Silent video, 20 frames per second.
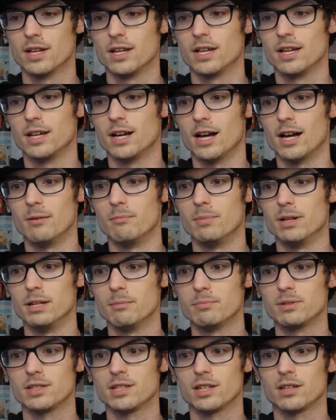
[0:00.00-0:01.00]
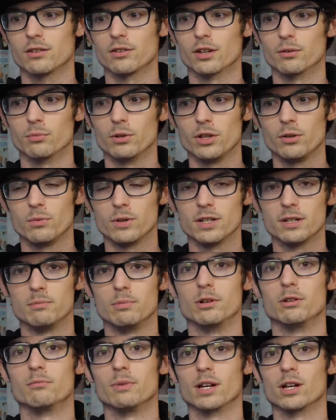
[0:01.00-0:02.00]
but in particular, I really wanted to
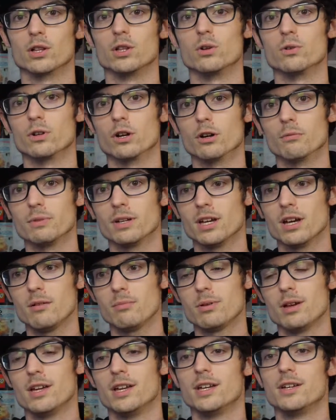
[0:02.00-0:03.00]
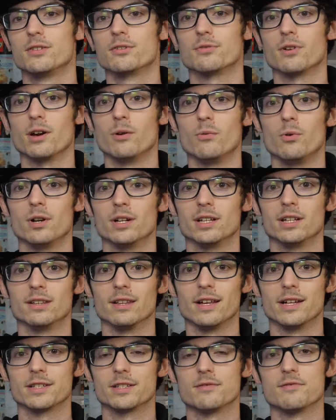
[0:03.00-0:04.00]
build my clone army up, so I wanted
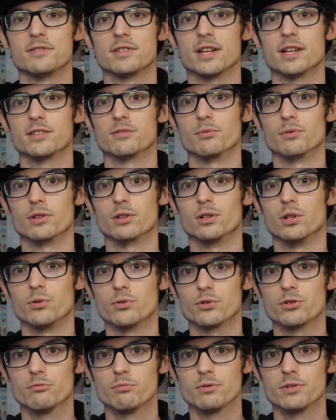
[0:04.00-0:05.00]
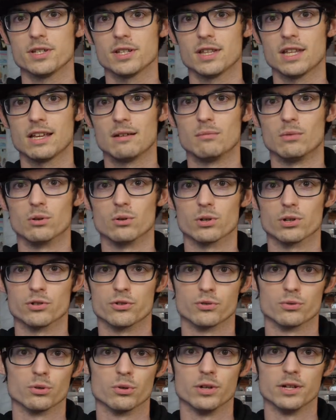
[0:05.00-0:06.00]
lots of sets with clone troopers in them or
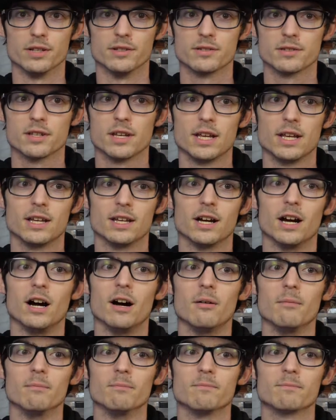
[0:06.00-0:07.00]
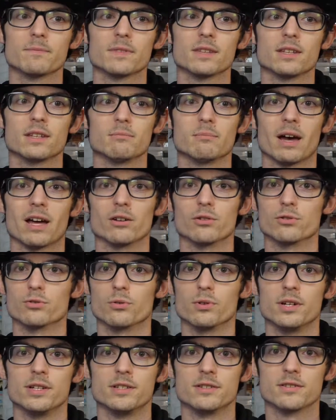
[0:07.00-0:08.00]
droids, battle
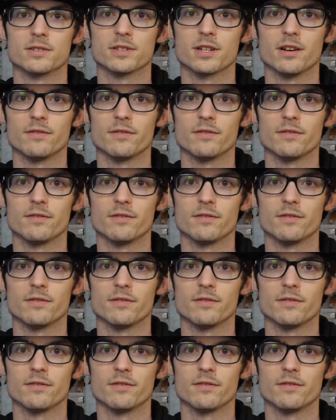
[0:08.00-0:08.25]
droids and stuff.